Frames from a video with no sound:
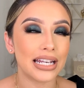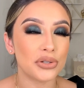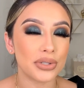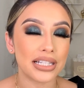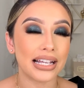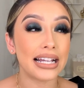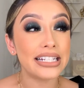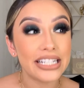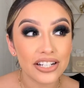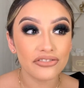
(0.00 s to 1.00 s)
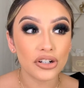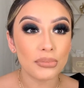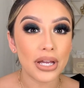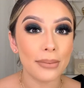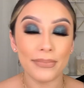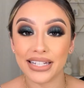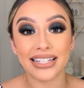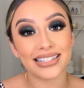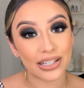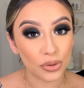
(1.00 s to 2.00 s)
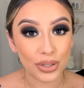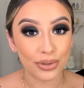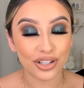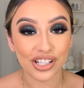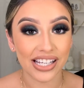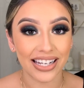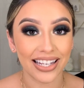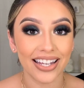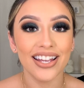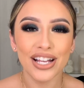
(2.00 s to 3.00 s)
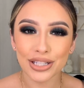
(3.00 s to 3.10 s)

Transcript: And I was like, I didn't film it, but yes, I'll be recreating it.